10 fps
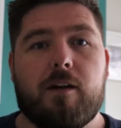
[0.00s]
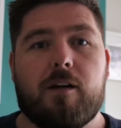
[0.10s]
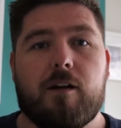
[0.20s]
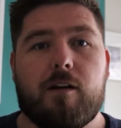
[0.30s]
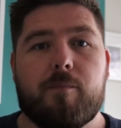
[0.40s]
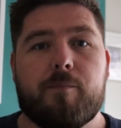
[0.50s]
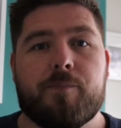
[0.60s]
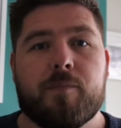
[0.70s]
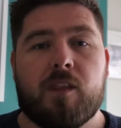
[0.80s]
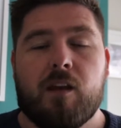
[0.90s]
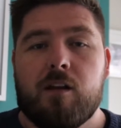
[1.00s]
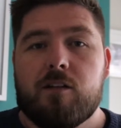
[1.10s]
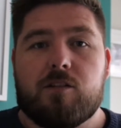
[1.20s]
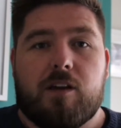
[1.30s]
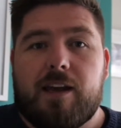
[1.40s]

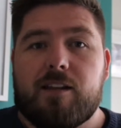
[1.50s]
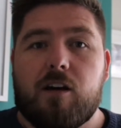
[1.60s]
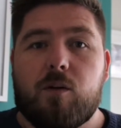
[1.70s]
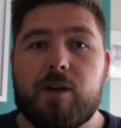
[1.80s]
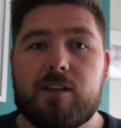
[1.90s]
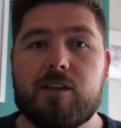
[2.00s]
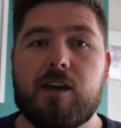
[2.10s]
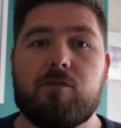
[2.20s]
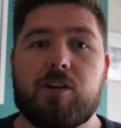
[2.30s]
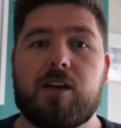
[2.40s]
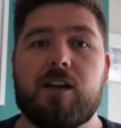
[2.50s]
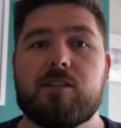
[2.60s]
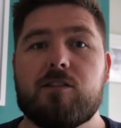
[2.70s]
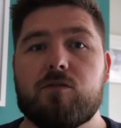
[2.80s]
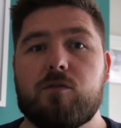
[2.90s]
to end our week together in
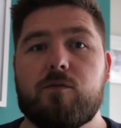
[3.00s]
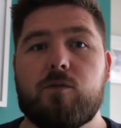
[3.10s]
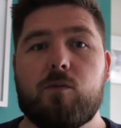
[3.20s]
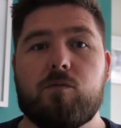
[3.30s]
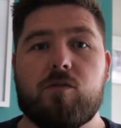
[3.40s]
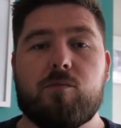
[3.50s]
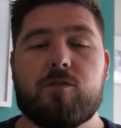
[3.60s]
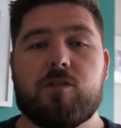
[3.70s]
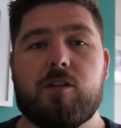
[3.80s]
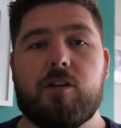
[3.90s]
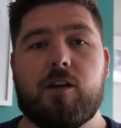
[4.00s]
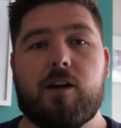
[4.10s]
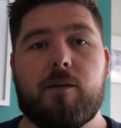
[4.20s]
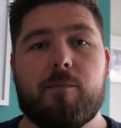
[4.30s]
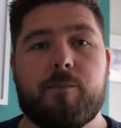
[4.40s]
classes or in form groups.
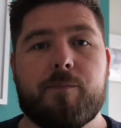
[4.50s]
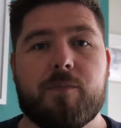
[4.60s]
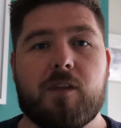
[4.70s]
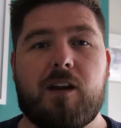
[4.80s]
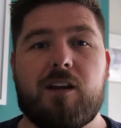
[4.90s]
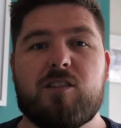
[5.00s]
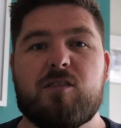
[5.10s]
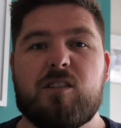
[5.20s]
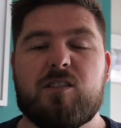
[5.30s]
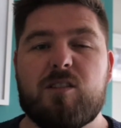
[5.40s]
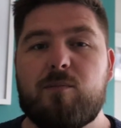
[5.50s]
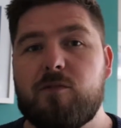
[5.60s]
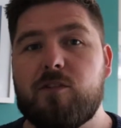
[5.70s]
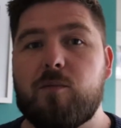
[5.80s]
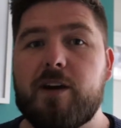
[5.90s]
And it's
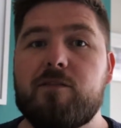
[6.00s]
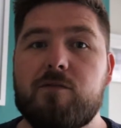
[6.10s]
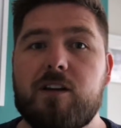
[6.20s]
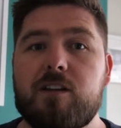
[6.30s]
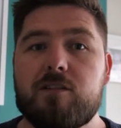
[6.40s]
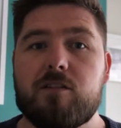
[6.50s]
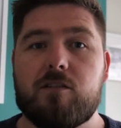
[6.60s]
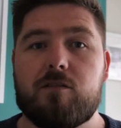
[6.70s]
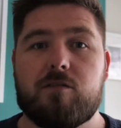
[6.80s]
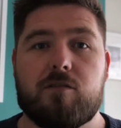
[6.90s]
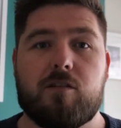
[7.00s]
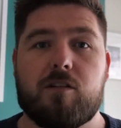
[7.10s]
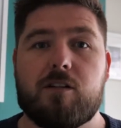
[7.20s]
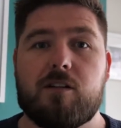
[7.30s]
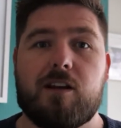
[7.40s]
similar in a way really to
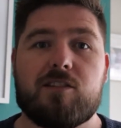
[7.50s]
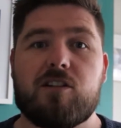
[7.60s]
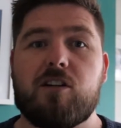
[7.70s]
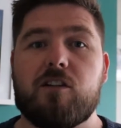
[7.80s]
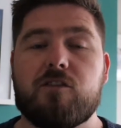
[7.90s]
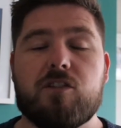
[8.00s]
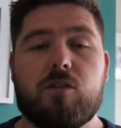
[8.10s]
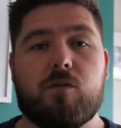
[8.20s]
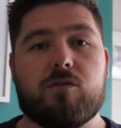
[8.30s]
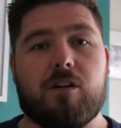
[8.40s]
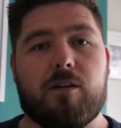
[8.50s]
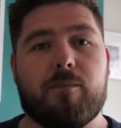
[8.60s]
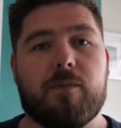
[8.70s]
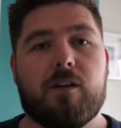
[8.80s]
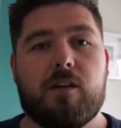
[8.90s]
the classic kind of circle
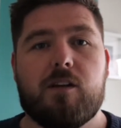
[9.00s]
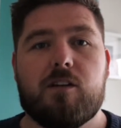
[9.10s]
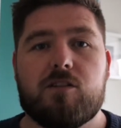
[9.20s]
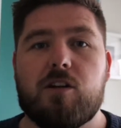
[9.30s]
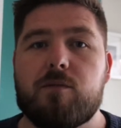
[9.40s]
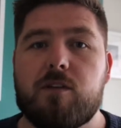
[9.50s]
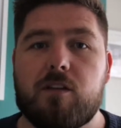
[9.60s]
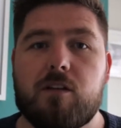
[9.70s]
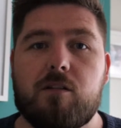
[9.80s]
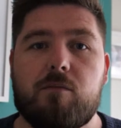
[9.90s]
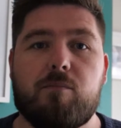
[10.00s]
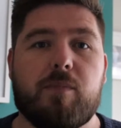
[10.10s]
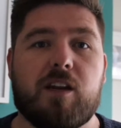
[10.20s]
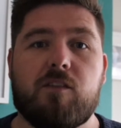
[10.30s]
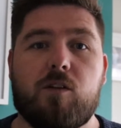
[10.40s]
time type thing that
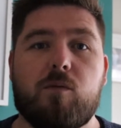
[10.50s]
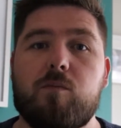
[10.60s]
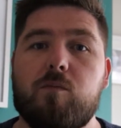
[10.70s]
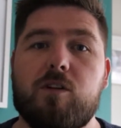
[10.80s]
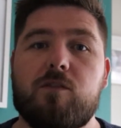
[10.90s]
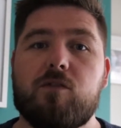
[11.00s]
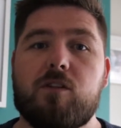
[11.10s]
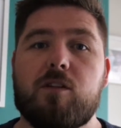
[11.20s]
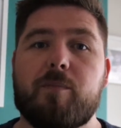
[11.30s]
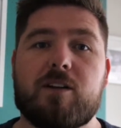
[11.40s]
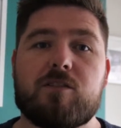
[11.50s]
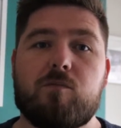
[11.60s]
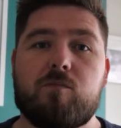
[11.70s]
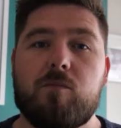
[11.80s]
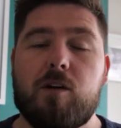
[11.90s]
many of you will have done in the past
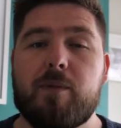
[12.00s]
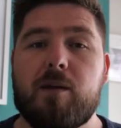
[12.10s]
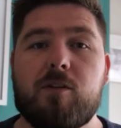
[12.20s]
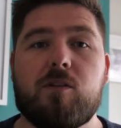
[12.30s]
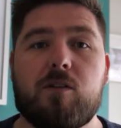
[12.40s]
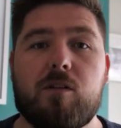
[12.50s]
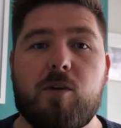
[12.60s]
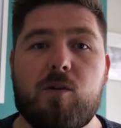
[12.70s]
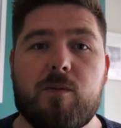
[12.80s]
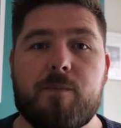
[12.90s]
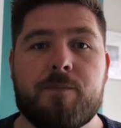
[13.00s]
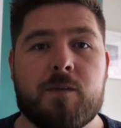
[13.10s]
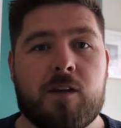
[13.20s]
and may be doing at the moment.